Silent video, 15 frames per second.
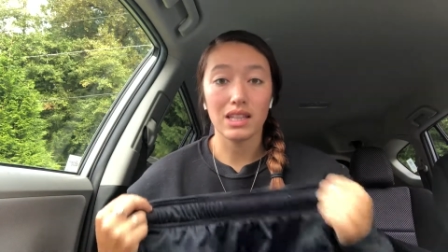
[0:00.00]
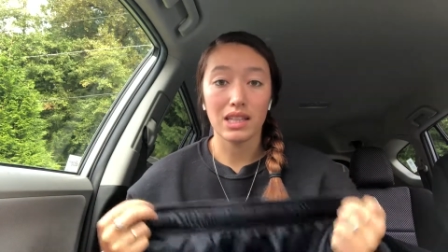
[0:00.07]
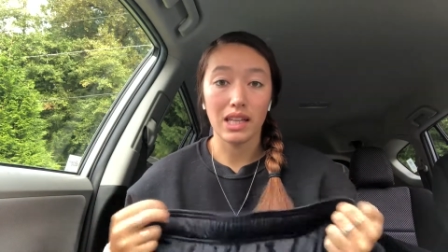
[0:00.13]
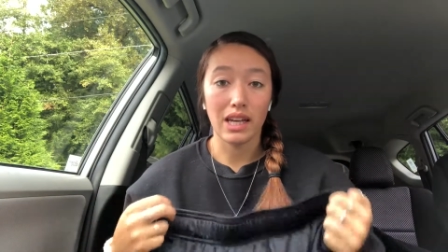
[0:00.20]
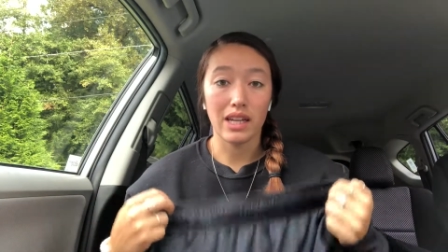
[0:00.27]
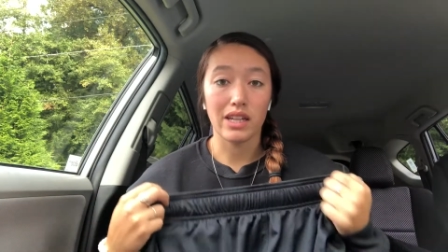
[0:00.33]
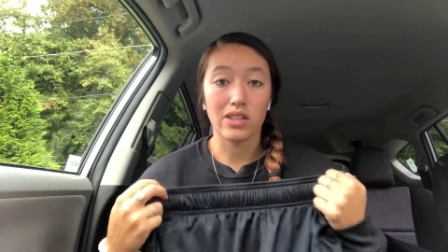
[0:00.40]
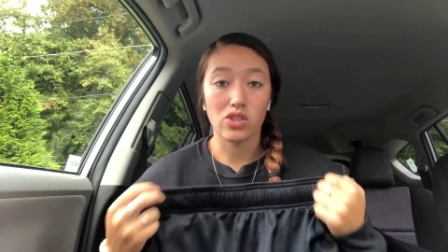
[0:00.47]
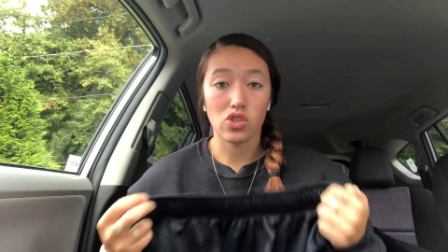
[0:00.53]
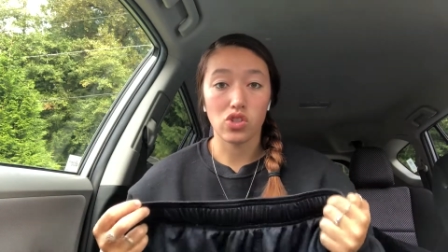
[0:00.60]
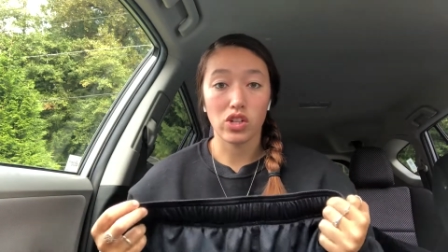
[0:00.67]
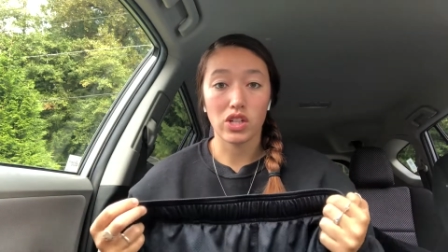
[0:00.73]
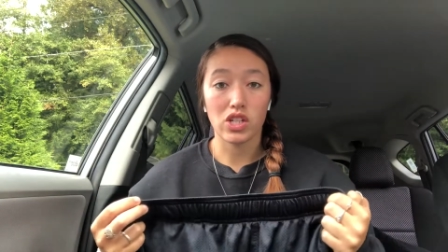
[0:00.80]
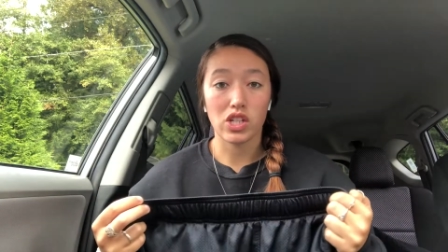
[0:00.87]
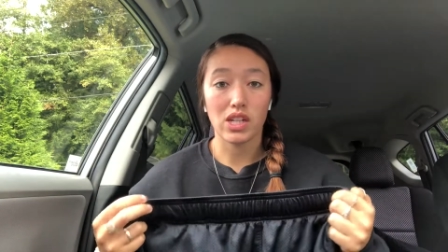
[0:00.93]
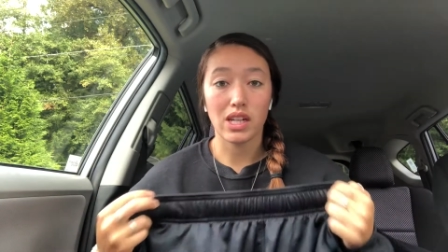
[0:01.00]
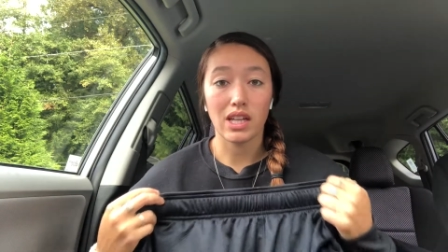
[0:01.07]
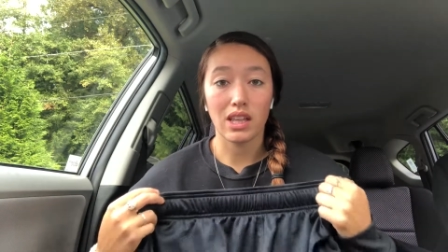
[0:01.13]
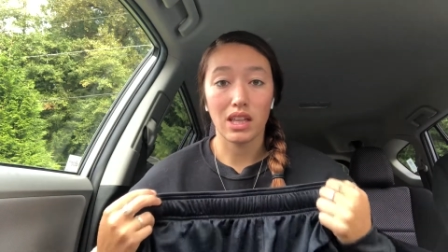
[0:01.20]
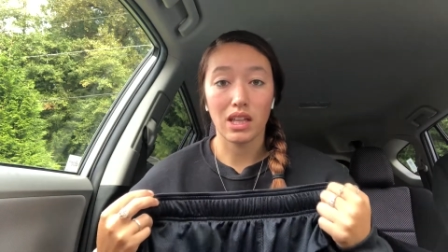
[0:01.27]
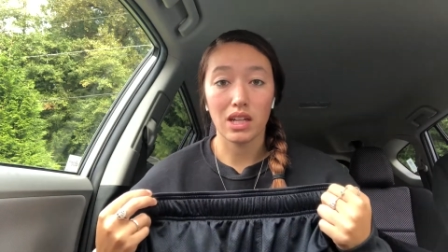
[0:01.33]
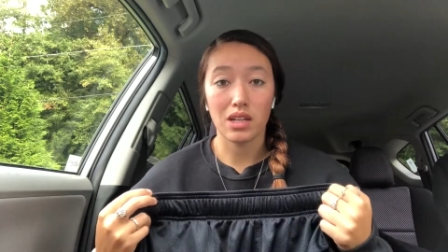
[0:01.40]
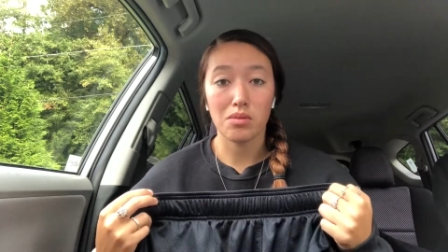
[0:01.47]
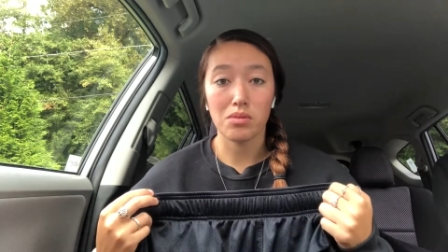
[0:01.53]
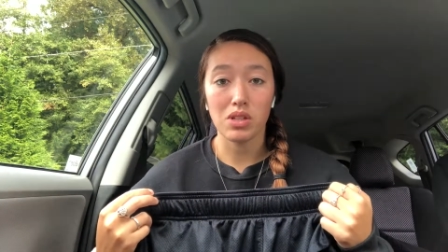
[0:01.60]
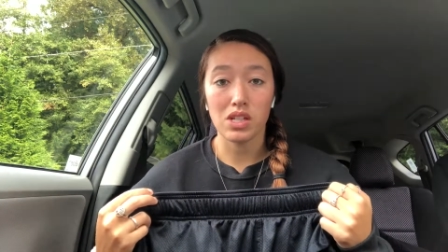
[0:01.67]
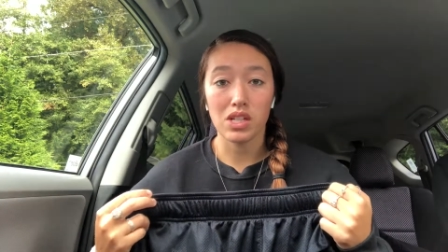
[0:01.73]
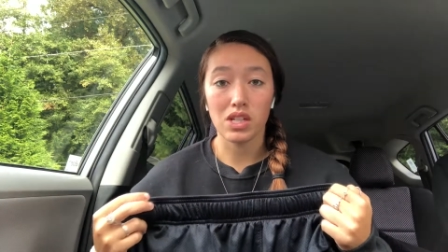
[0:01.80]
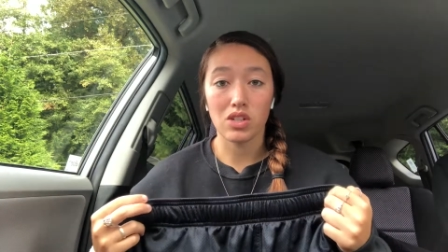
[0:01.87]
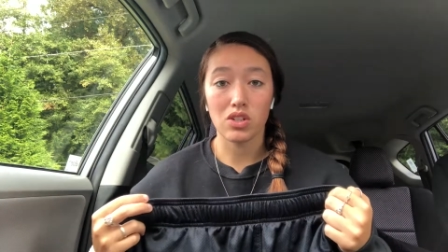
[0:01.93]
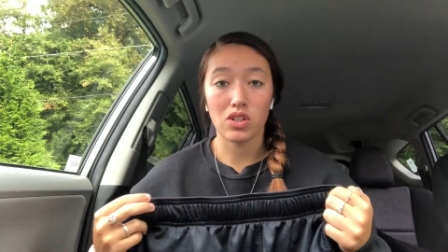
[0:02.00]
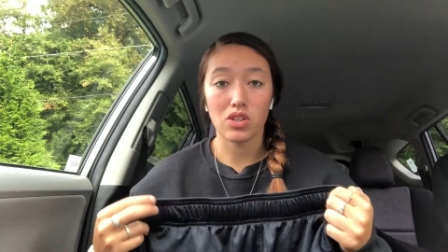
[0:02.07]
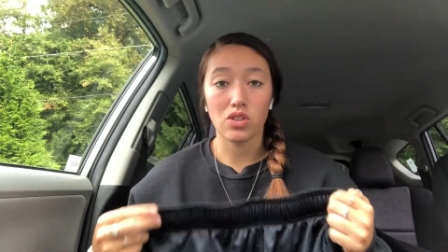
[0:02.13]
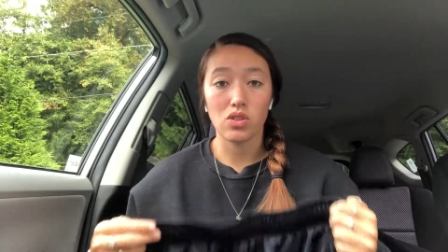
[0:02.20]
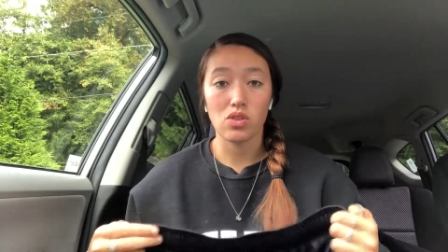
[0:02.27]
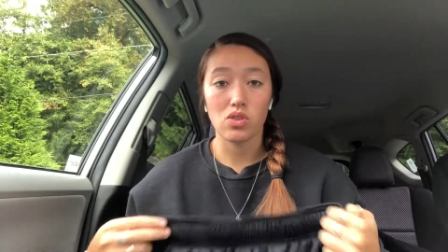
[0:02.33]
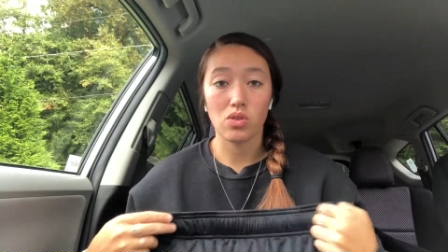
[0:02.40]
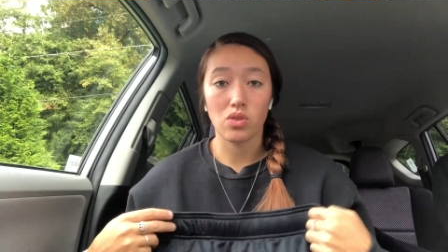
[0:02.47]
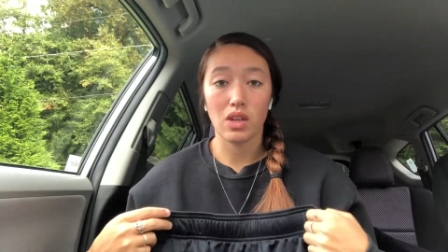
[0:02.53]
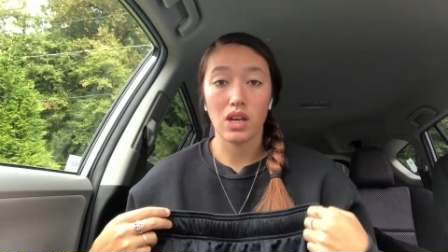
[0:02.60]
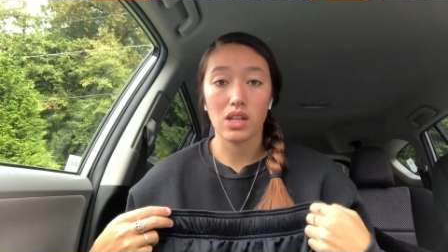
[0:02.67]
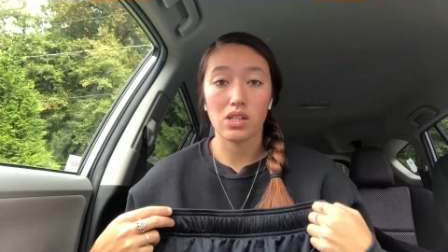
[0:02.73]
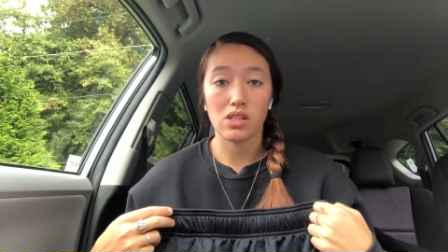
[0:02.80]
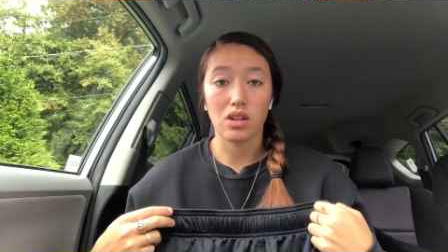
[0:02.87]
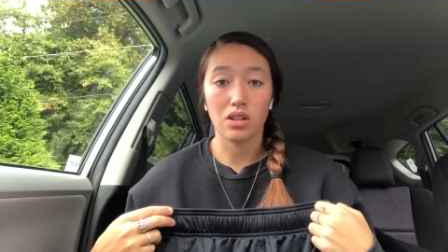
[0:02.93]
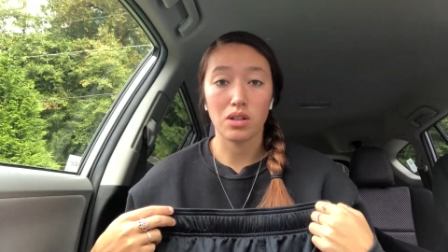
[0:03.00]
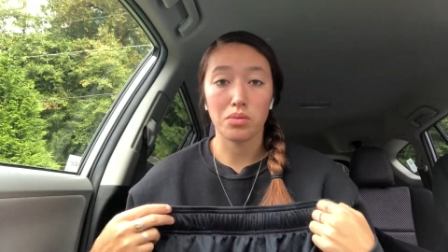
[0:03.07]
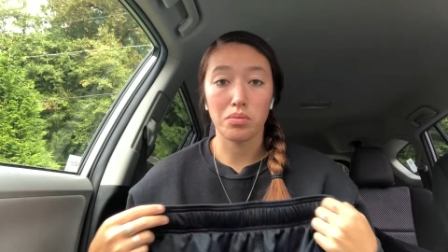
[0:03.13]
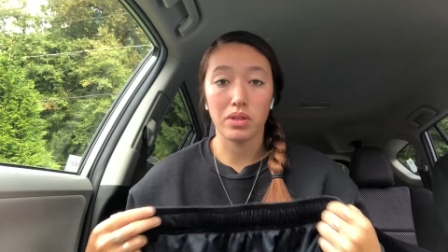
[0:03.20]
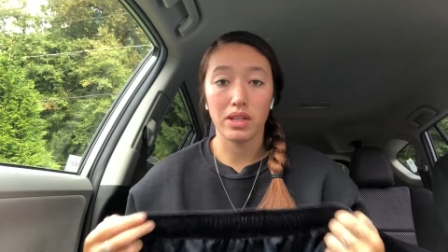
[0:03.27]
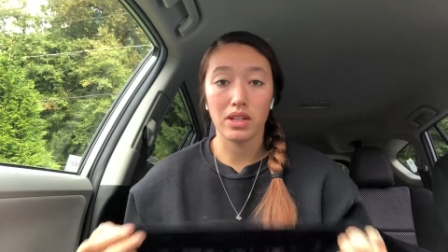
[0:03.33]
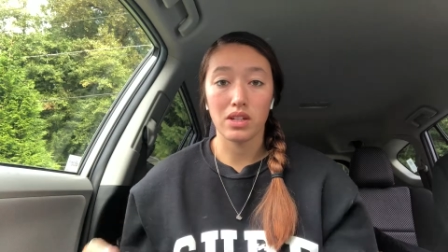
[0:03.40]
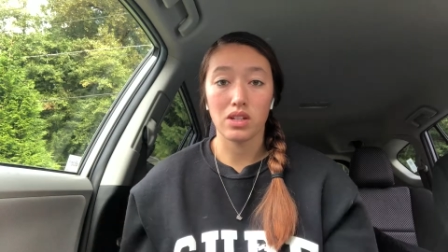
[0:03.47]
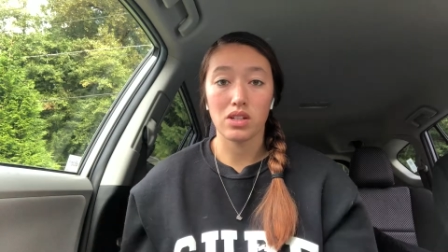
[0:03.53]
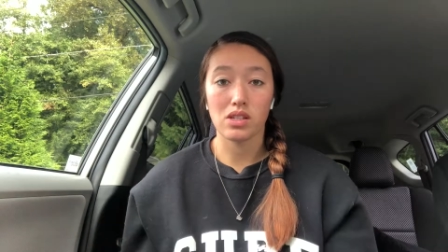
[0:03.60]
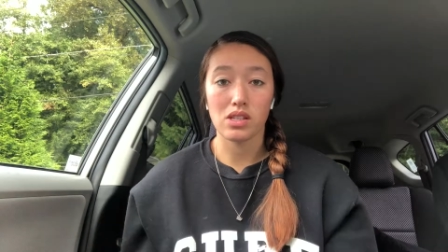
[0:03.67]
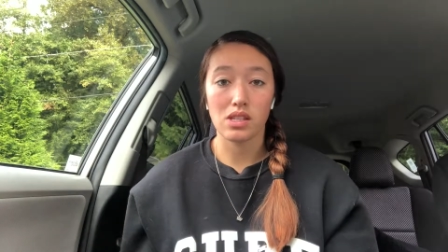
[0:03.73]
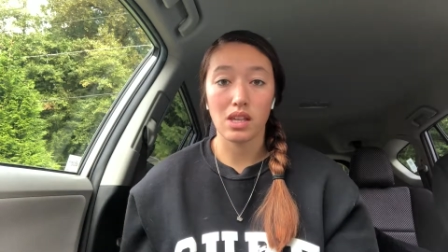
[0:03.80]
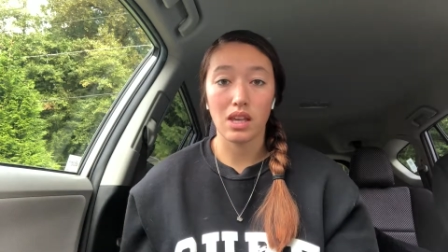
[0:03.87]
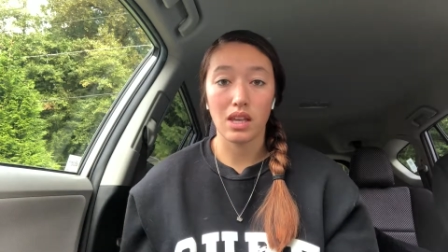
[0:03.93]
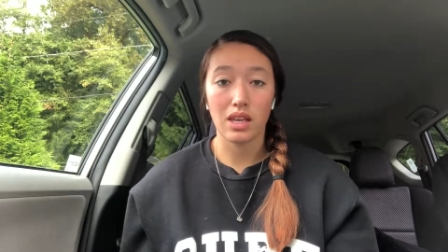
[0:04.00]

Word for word: light and stretchy and athletic material so that soccer players